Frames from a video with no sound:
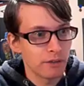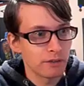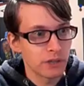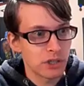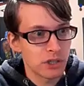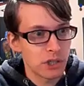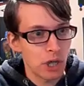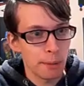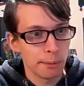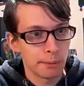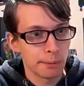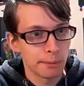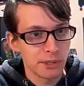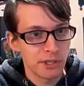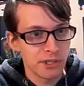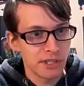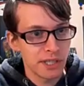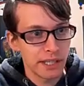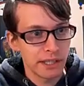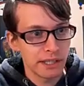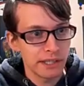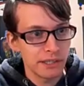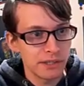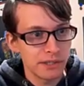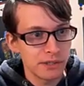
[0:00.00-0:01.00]
the Sauber
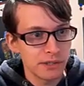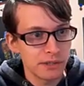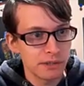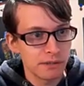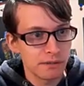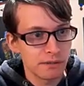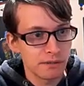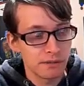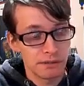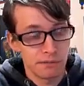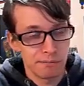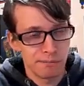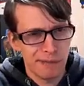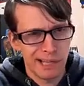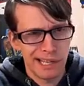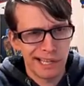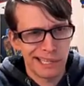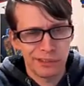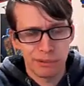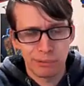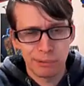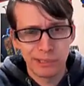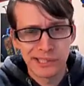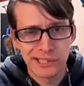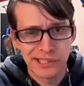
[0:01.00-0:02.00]
Mercedes by
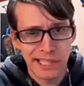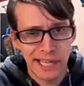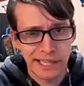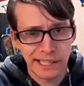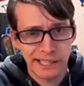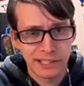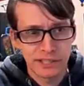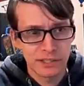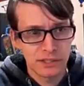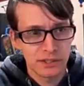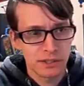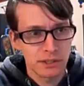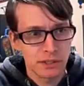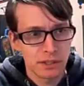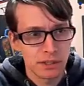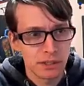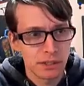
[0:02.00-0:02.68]
like 3 seconds.